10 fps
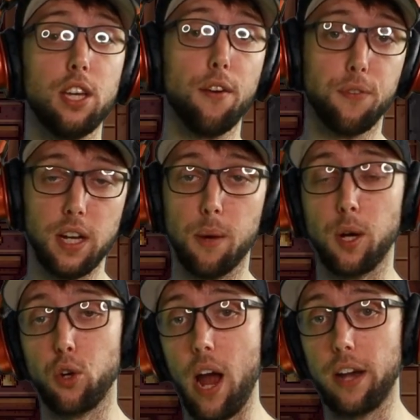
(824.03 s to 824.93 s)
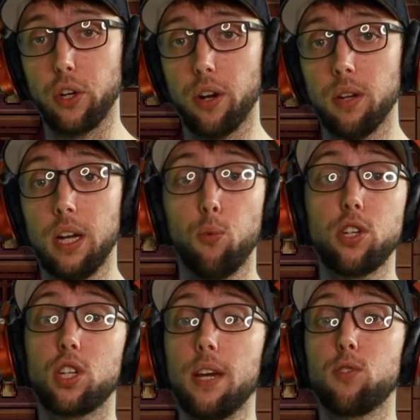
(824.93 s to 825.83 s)
you feed him a cracker,
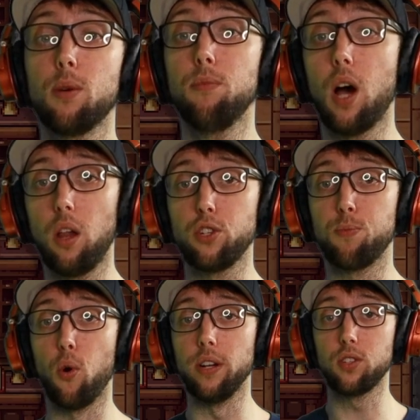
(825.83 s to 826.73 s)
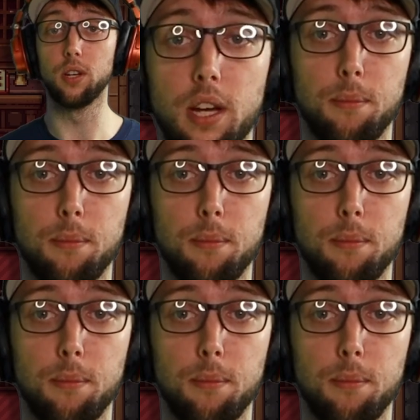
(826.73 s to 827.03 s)
which gives him knowledge points.